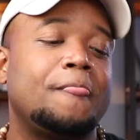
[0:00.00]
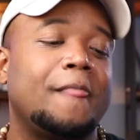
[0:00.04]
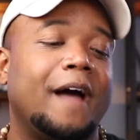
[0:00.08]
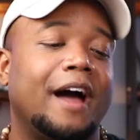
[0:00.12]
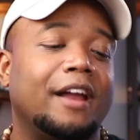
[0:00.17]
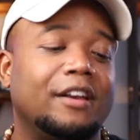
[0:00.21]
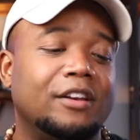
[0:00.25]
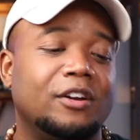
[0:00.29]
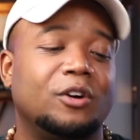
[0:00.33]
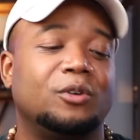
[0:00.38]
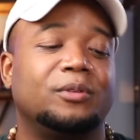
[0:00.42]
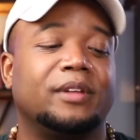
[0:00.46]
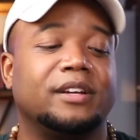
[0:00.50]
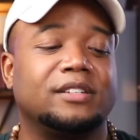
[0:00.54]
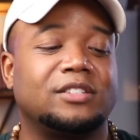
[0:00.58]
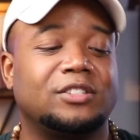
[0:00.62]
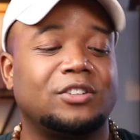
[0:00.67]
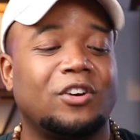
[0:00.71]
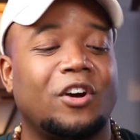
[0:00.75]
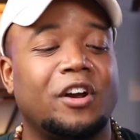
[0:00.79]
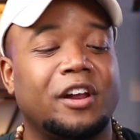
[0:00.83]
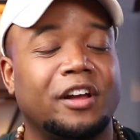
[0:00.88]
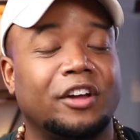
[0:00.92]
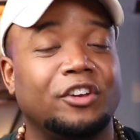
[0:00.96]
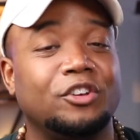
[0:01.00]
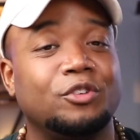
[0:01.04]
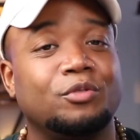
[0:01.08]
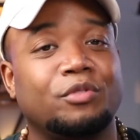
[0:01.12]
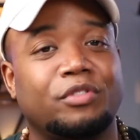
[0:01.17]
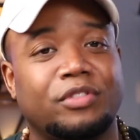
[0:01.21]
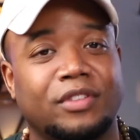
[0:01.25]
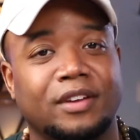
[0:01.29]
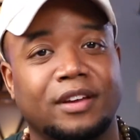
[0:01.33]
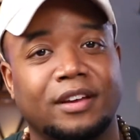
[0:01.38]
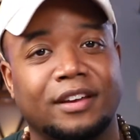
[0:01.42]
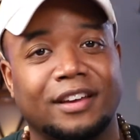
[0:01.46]
I know that starting a new
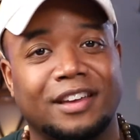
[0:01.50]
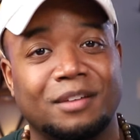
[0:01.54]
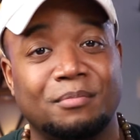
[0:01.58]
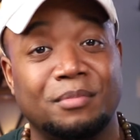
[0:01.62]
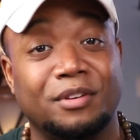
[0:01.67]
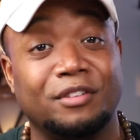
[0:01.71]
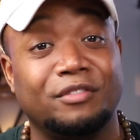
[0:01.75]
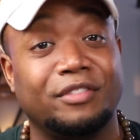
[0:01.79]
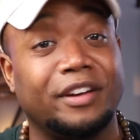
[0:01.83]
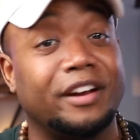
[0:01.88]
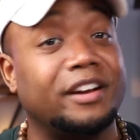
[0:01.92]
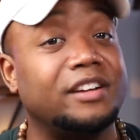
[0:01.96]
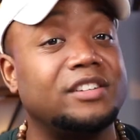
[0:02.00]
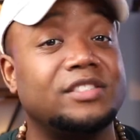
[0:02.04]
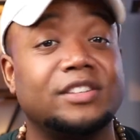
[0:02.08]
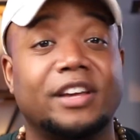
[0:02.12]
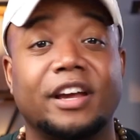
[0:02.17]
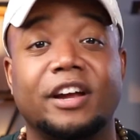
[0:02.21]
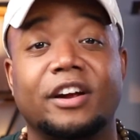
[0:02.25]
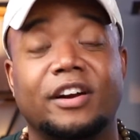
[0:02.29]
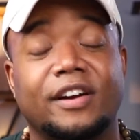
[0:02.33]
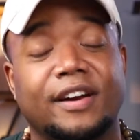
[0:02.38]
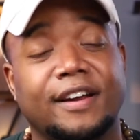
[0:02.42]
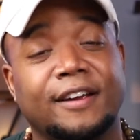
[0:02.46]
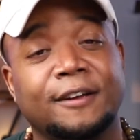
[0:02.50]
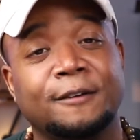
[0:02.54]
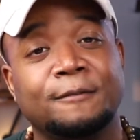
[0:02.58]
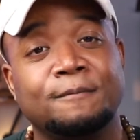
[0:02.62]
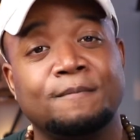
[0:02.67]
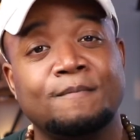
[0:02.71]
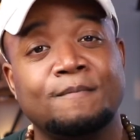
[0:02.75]
thing can be very scary.